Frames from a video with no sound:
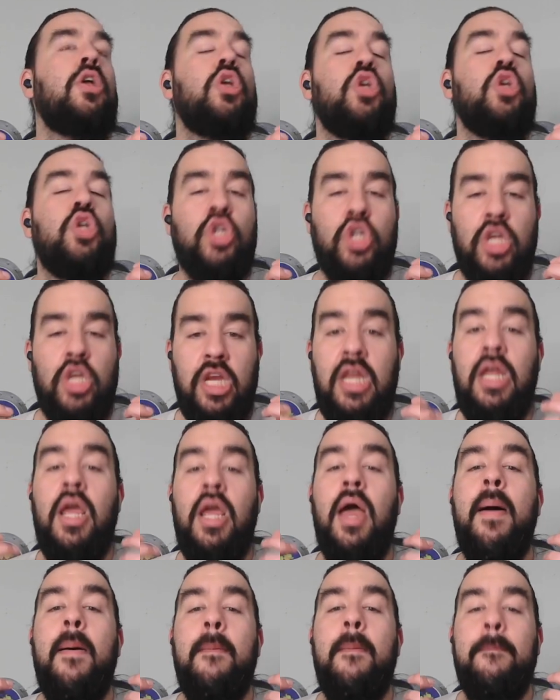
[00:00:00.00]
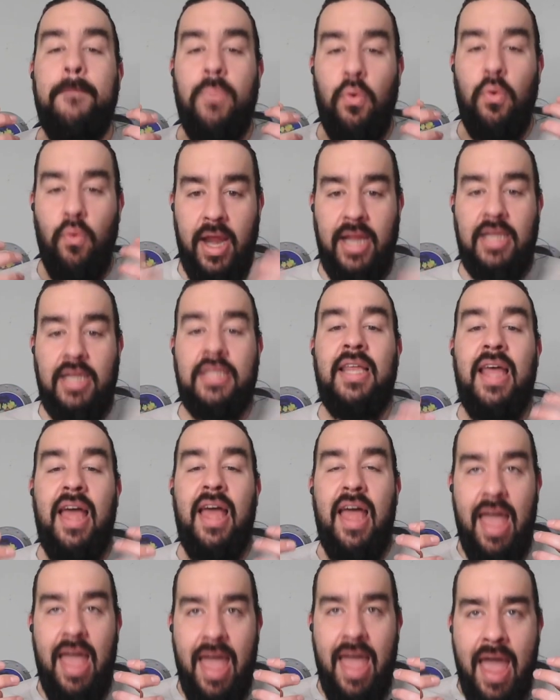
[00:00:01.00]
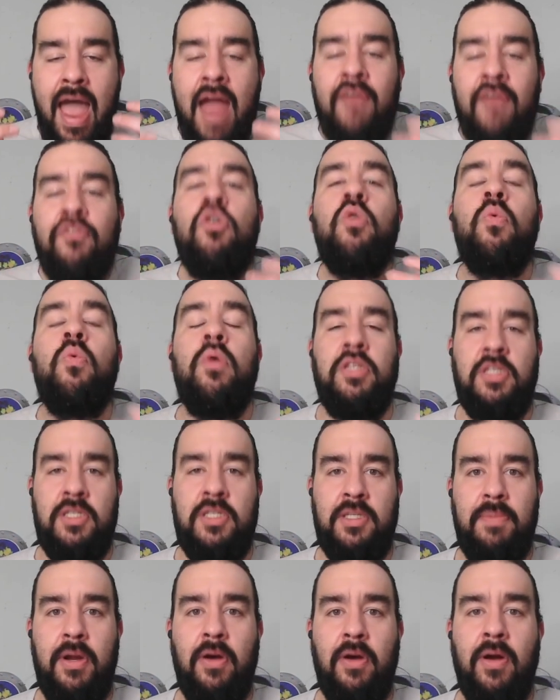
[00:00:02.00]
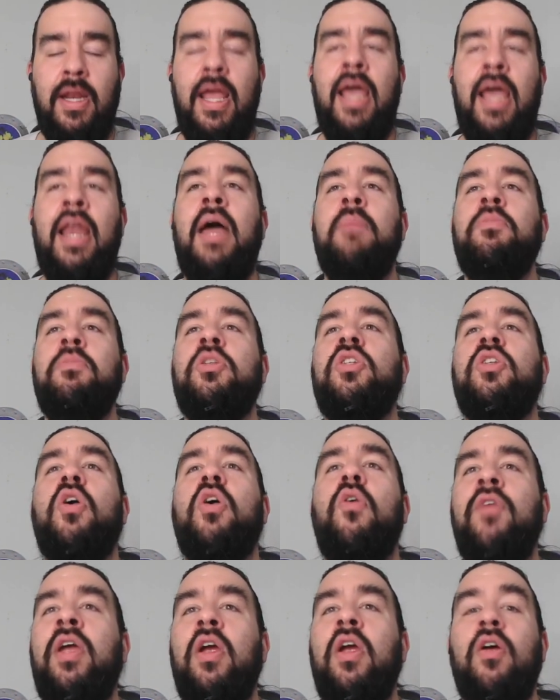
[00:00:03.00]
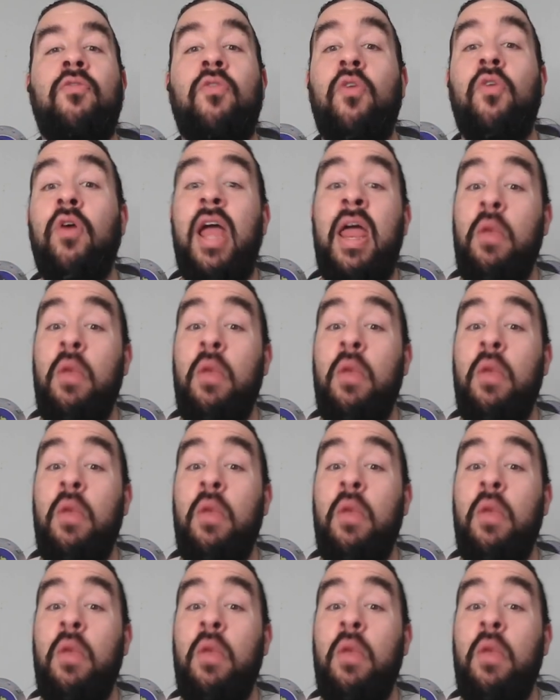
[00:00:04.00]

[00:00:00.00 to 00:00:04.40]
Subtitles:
She breaks everyone's spirit, and I'm so here for it.